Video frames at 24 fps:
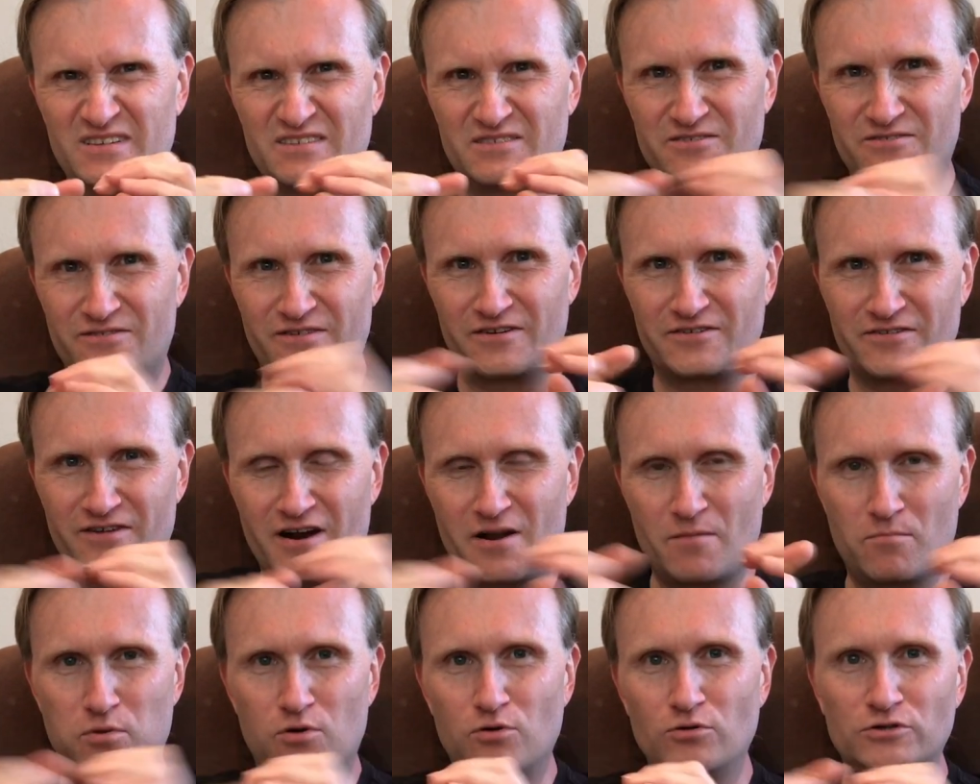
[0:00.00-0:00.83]
tr trying
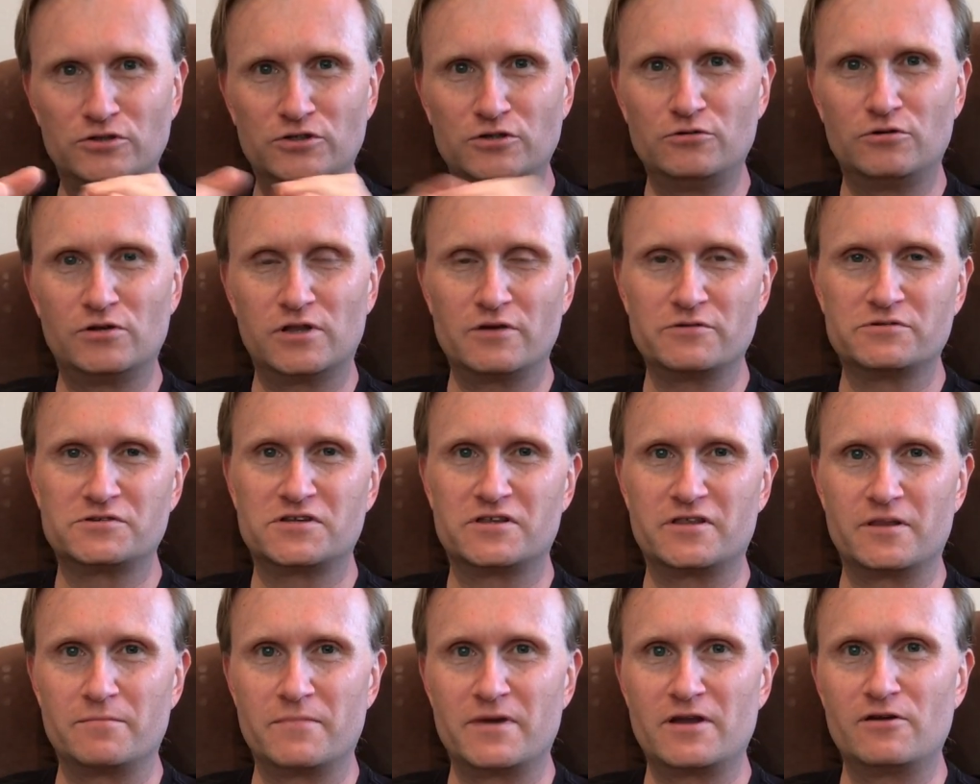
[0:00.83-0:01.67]
to pull too close
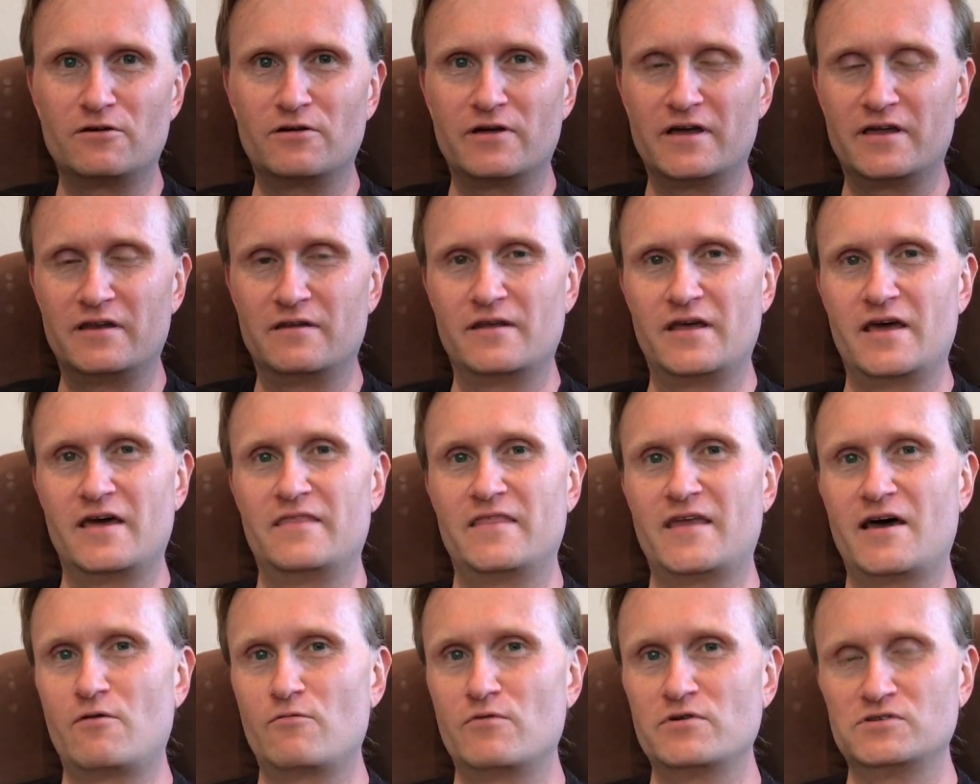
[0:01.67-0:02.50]
to the middle, and
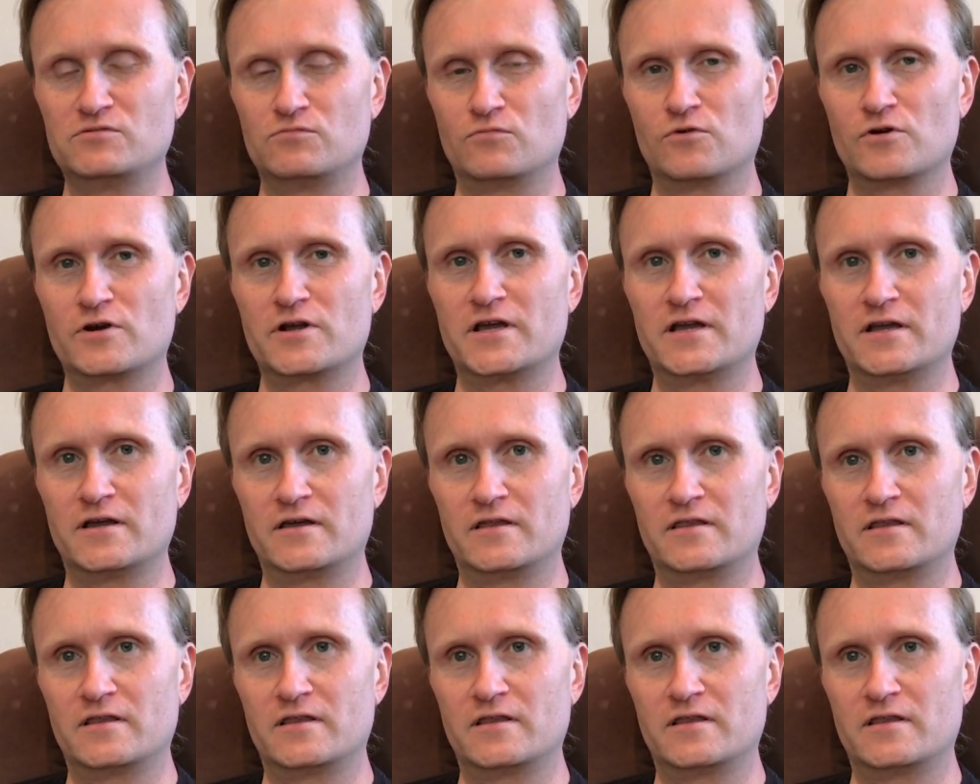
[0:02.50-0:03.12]
and that wasn't working.